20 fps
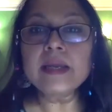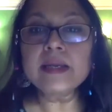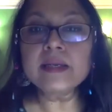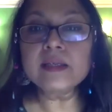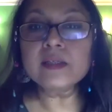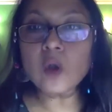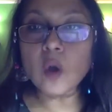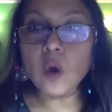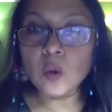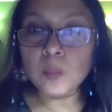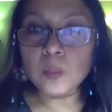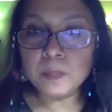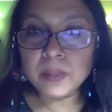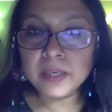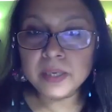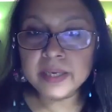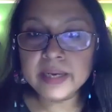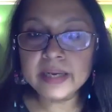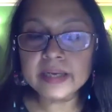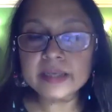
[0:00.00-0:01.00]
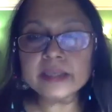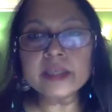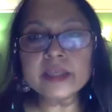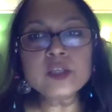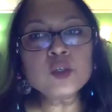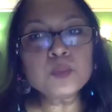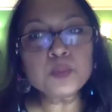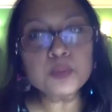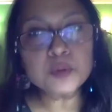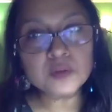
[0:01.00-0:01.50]
is obligated
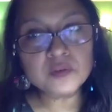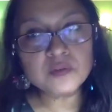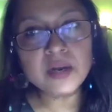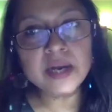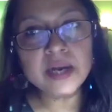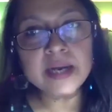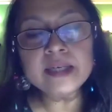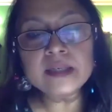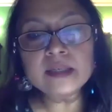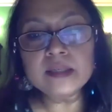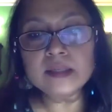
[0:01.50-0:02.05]
to provide